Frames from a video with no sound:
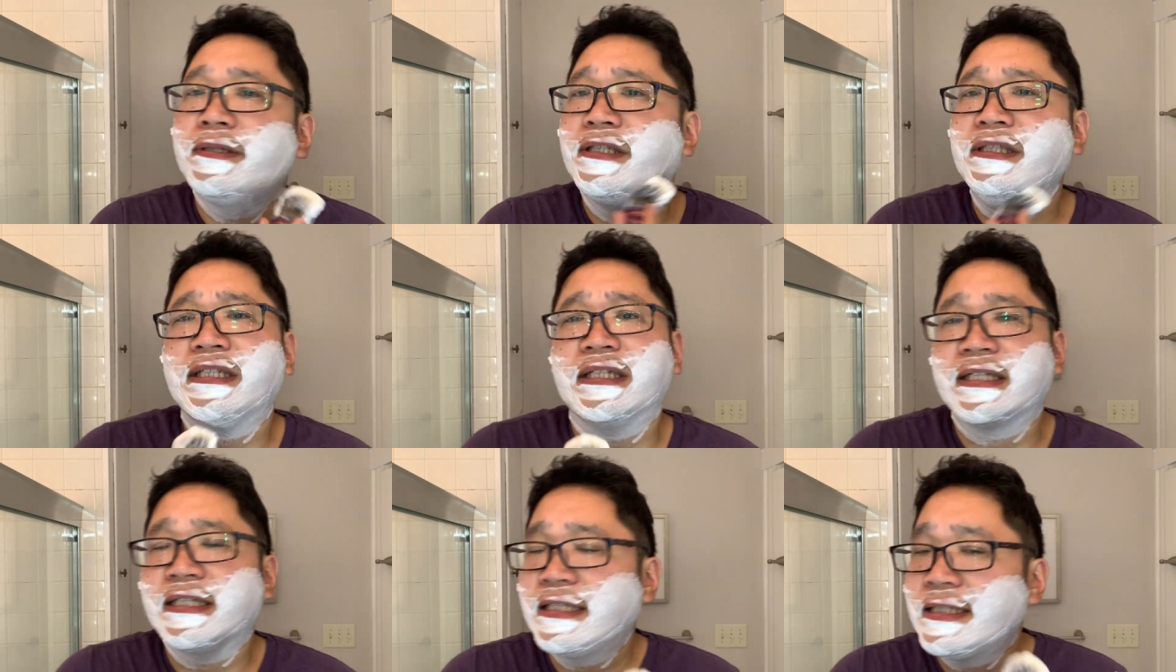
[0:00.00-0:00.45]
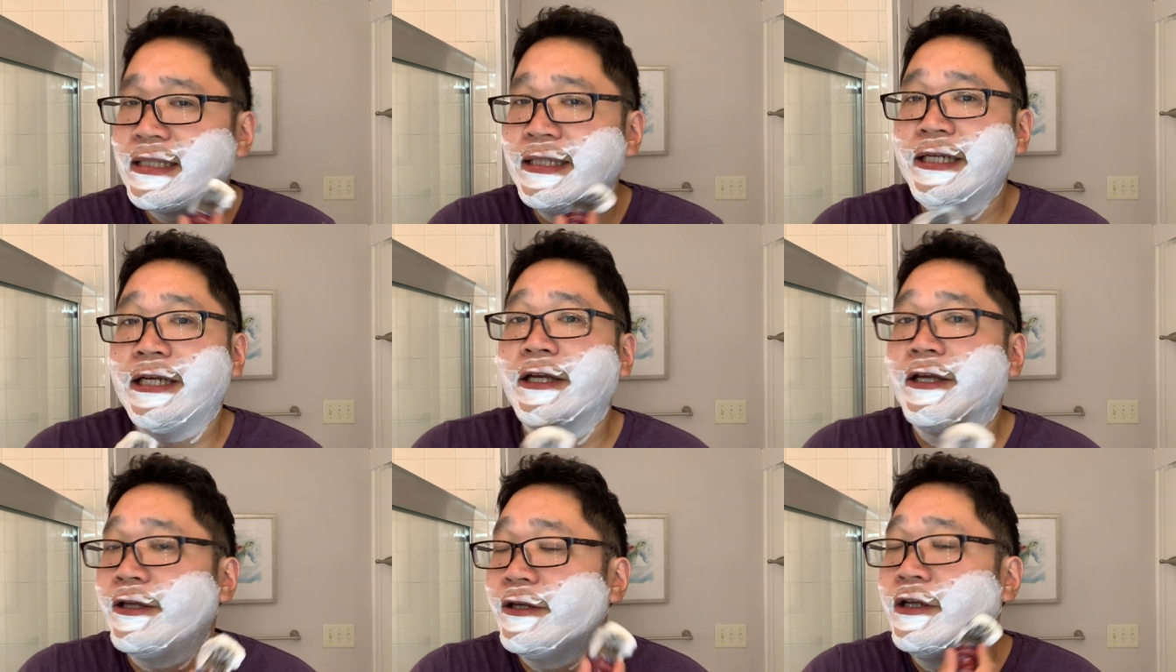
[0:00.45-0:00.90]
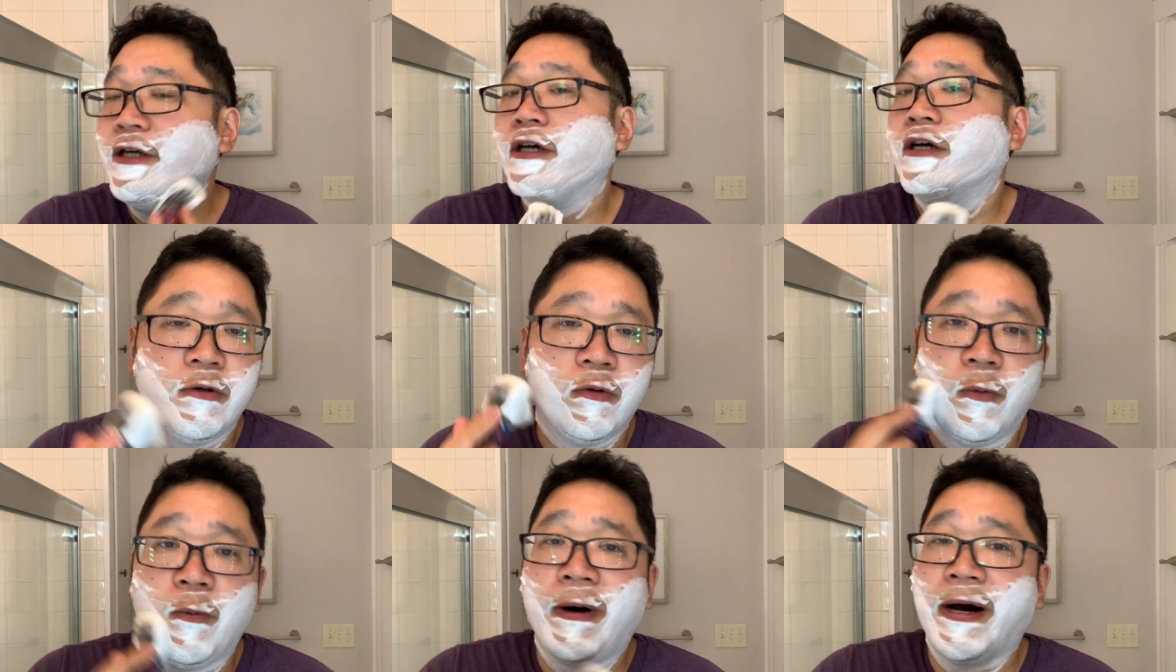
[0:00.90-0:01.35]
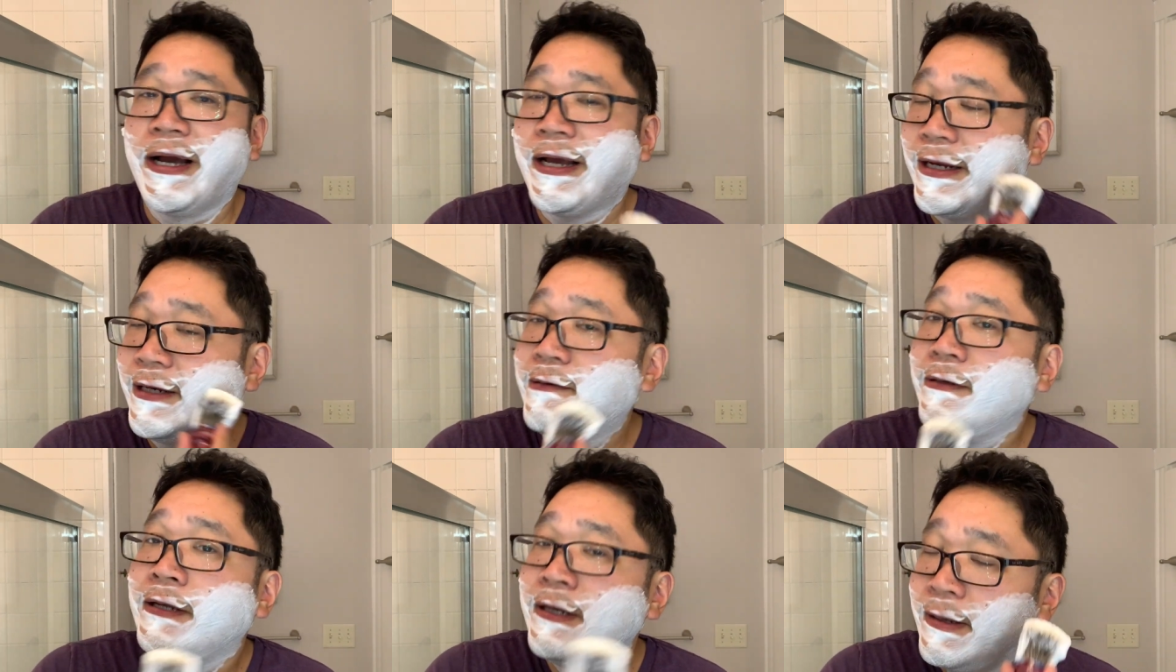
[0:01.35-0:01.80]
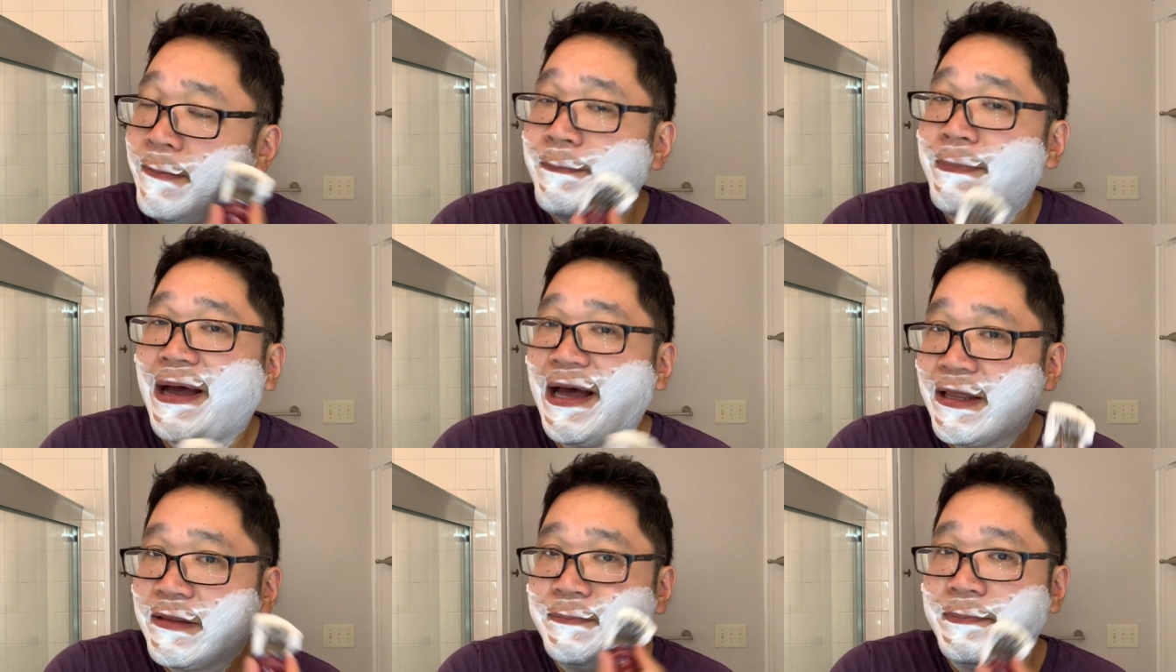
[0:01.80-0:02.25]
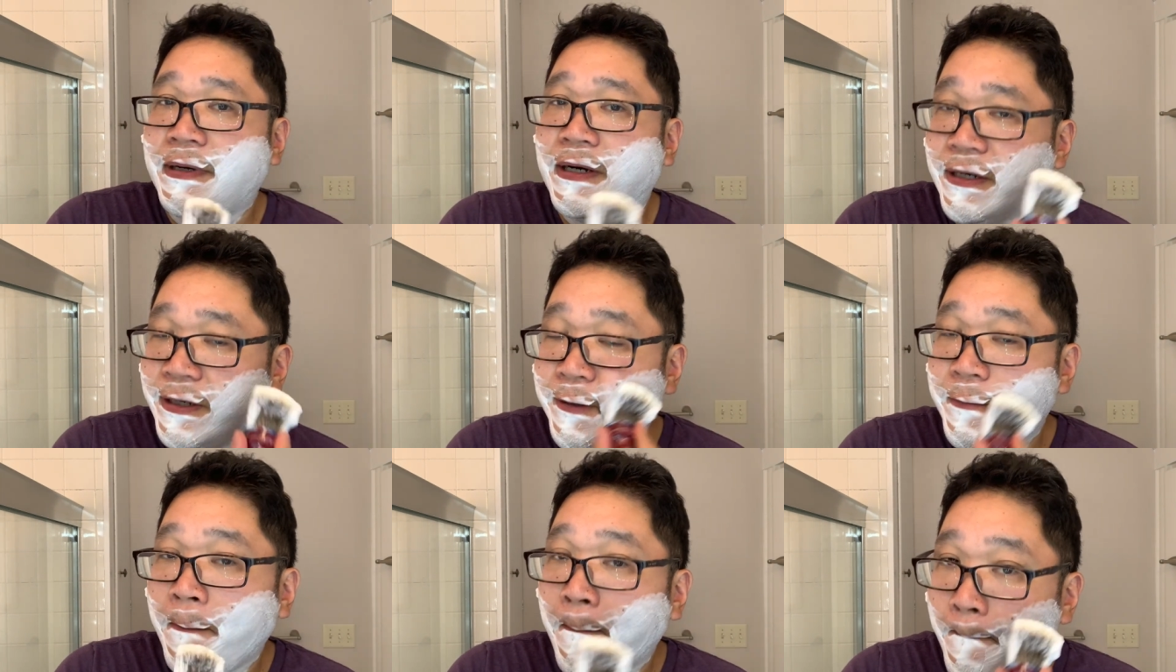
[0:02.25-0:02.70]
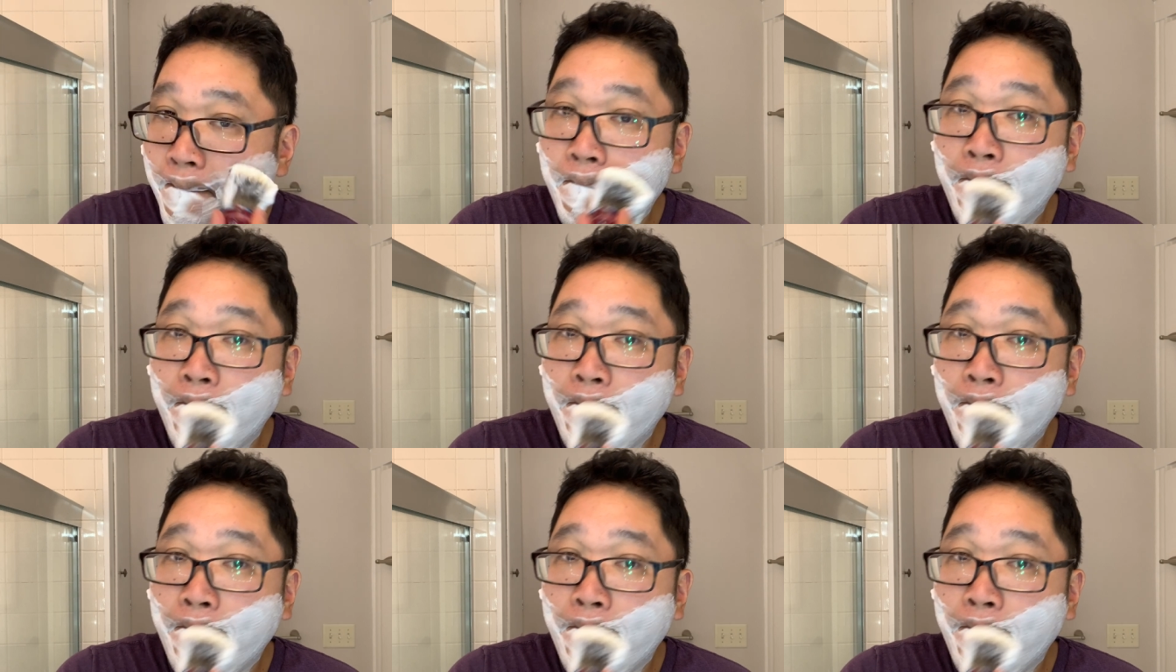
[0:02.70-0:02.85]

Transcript: just a clean white bath bar.